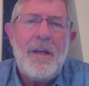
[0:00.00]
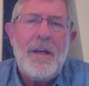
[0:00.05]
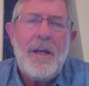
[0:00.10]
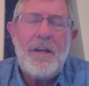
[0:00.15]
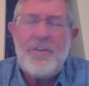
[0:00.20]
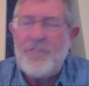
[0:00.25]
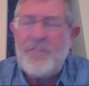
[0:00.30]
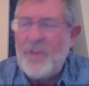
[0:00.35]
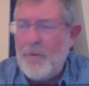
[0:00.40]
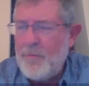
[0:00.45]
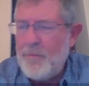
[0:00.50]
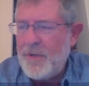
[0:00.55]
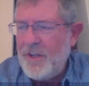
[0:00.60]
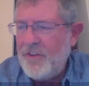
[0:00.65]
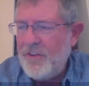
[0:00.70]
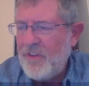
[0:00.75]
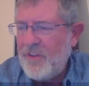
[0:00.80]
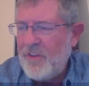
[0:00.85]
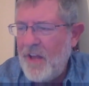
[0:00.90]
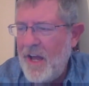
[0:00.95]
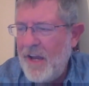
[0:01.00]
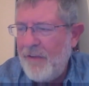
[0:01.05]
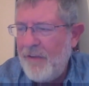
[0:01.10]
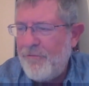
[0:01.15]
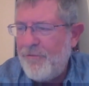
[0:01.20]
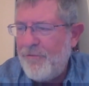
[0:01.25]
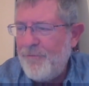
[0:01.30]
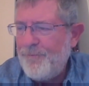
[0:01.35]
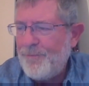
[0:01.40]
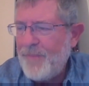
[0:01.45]
in somebody's
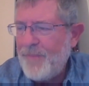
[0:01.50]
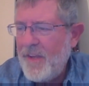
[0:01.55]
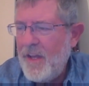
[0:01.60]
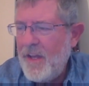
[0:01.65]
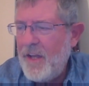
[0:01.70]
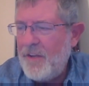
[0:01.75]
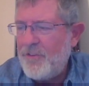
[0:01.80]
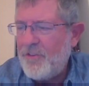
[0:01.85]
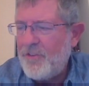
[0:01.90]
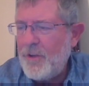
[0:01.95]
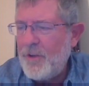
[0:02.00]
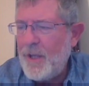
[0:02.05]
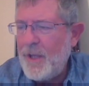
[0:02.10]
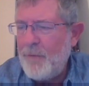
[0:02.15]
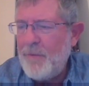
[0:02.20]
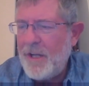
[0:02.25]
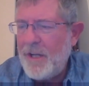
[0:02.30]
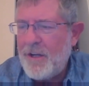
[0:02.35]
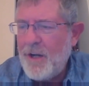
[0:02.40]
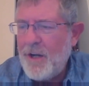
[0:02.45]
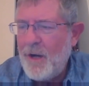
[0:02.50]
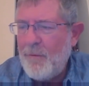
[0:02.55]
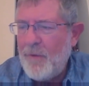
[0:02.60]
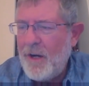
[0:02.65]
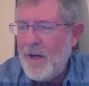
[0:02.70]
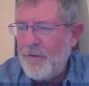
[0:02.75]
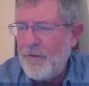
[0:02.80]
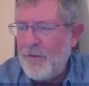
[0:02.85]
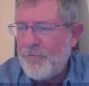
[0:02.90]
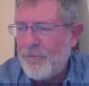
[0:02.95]
life. And so they become
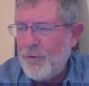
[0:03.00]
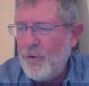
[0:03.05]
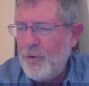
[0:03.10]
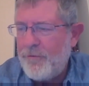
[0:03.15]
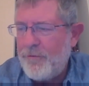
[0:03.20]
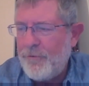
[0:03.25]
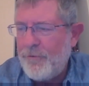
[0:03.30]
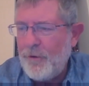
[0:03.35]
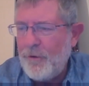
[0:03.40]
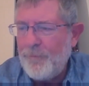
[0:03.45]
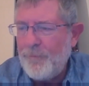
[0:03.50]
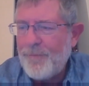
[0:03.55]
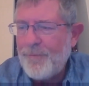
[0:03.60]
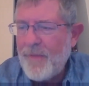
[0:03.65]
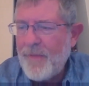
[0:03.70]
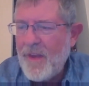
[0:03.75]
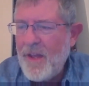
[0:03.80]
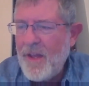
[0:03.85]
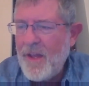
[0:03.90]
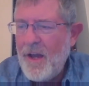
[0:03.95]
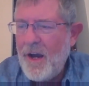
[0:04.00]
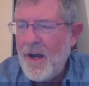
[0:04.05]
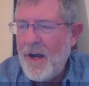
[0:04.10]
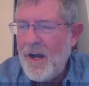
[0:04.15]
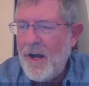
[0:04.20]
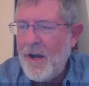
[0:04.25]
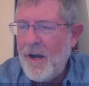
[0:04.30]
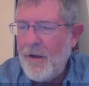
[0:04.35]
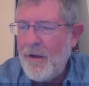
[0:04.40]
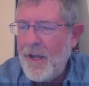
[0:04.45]
unfruitful.
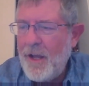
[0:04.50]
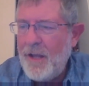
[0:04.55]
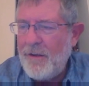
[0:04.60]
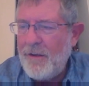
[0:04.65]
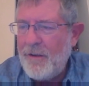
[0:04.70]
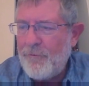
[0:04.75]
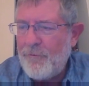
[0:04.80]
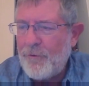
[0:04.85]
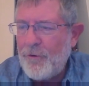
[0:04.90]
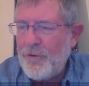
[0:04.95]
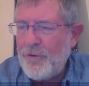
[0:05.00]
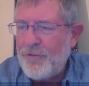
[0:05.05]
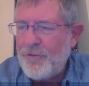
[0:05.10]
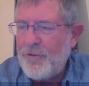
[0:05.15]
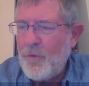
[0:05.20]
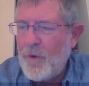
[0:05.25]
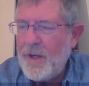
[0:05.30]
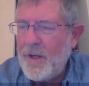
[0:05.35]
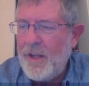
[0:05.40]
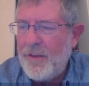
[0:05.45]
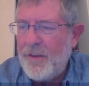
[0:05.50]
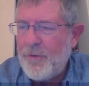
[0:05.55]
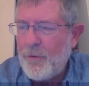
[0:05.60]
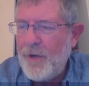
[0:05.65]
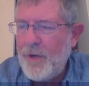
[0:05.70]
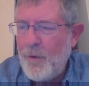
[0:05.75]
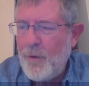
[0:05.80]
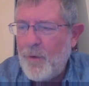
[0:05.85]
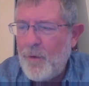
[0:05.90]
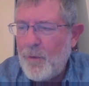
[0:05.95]
And then verse
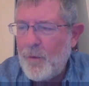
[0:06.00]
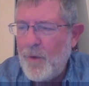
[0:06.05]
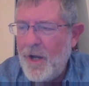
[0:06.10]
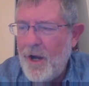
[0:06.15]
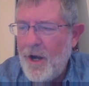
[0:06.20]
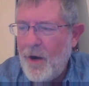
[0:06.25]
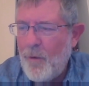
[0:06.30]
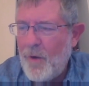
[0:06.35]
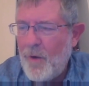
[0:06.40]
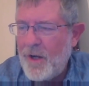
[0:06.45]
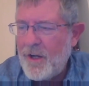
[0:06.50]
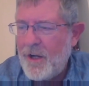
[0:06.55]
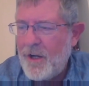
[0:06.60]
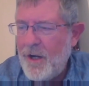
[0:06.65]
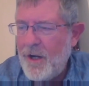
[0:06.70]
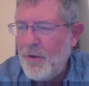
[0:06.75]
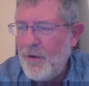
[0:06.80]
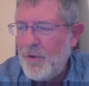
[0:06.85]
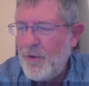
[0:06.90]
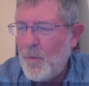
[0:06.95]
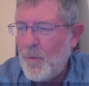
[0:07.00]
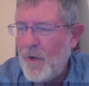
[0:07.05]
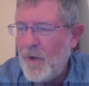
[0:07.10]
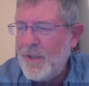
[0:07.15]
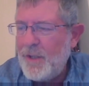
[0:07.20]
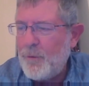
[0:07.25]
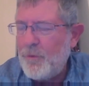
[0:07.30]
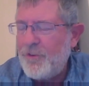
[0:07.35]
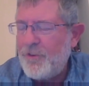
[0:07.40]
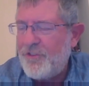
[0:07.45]
23, where we all want to go, the one
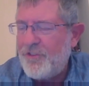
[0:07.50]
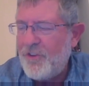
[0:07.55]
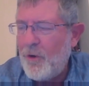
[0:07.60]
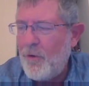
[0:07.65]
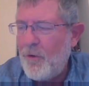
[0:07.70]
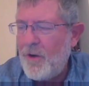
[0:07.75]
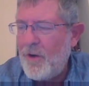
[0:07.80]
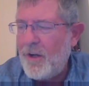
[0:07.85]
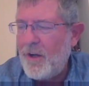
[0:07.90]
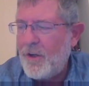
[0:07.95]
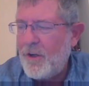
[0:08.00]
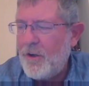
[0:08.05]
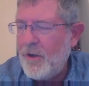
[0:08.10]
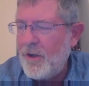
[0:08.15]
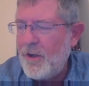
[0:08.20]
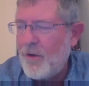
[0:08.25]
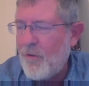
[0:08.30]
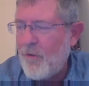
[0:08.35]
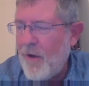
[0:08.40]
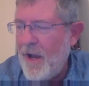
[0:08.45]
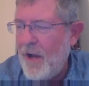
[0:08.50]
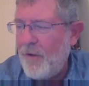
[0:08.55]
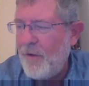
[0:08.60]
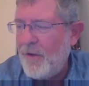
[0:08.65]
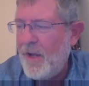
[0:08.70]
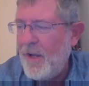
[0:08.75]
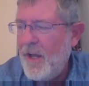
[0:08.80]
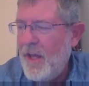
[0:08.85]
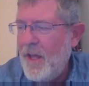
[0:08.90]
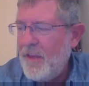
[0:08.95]
that was sown on good
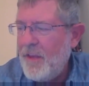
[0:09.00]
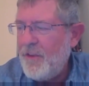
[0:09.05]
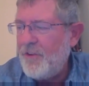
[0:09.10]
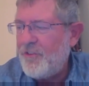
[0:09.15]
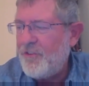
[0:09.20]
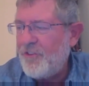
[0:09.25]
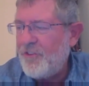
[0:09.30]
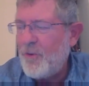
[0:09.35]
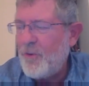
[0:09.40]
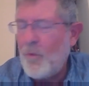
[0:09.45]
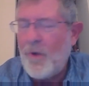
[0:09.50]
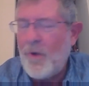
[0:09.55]
ground. This is the